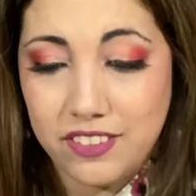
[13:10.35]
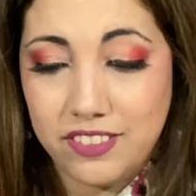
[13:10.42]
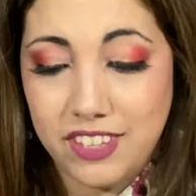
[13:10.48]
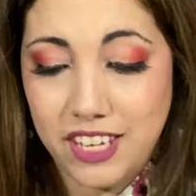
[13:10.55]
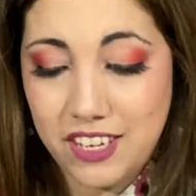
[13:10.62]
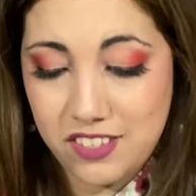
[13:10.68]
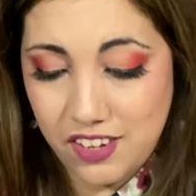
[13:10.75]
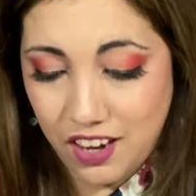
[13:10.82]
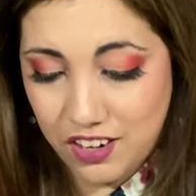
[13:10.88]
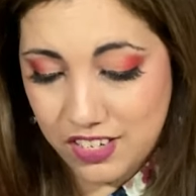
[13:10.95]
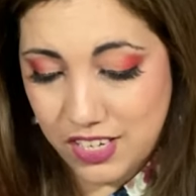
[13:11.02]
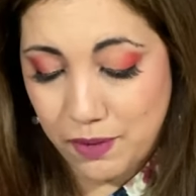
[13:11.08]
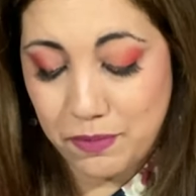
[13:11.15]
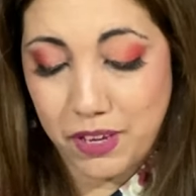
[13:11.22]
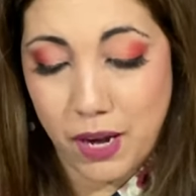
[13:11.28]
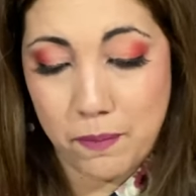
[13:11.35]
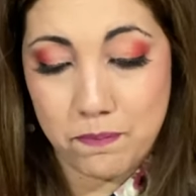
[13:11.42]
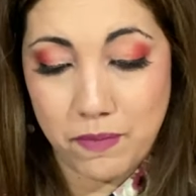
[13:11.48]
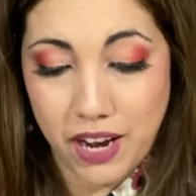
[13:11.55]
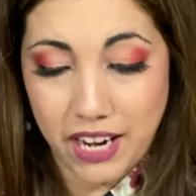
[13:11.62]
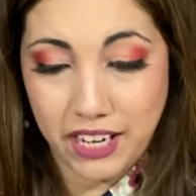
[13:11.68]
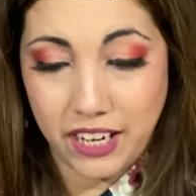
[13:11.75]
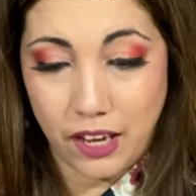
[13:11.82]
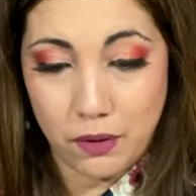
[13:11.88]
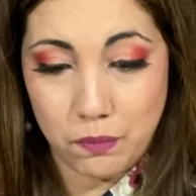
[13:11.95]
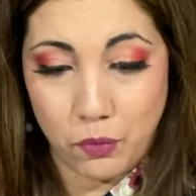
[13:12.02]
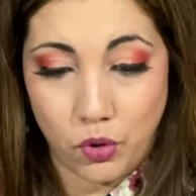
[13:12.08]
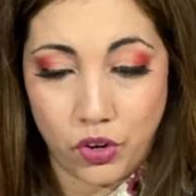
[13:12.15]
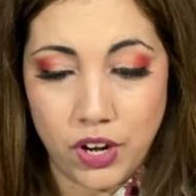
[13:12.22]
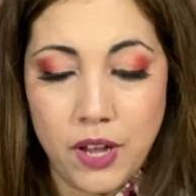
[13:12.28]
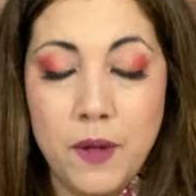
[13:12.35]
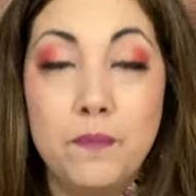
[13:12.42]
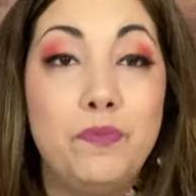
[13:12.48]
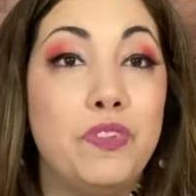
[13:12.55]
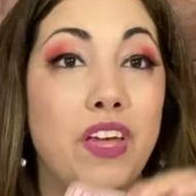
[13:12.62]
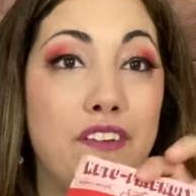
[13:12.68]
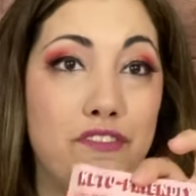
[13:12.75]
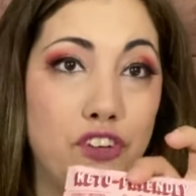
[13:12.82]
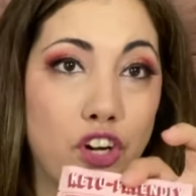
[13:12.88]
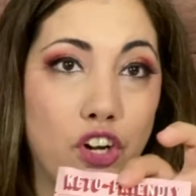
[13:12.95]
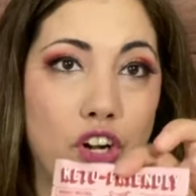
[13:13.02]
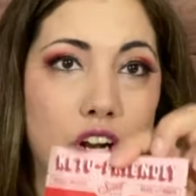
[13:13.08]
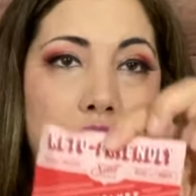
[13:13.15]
These are some that I might get more if they're good.